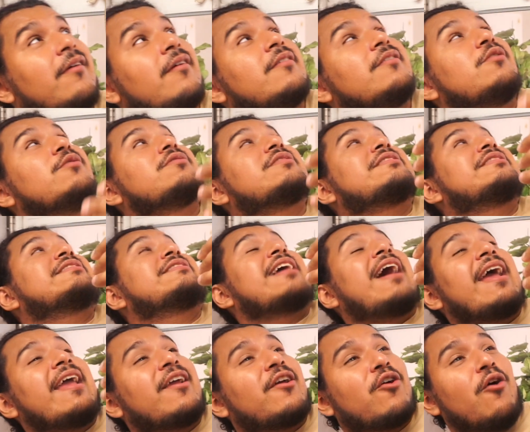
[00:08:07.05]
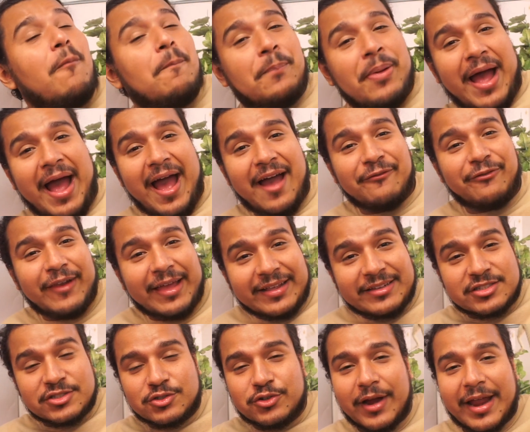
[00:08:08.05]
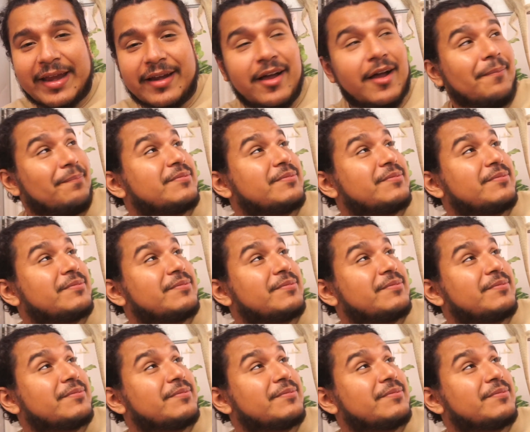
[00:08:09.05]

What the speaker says: you psychopath, like straight up